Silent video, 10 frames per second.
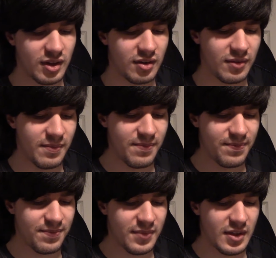then
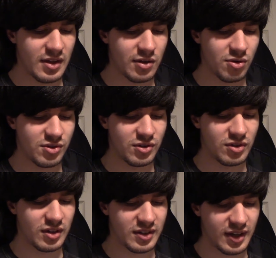it goes
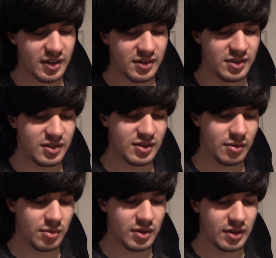into the texts
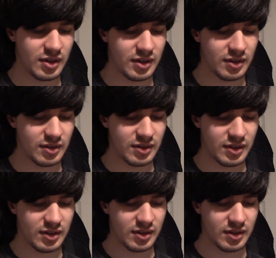and whatnot, and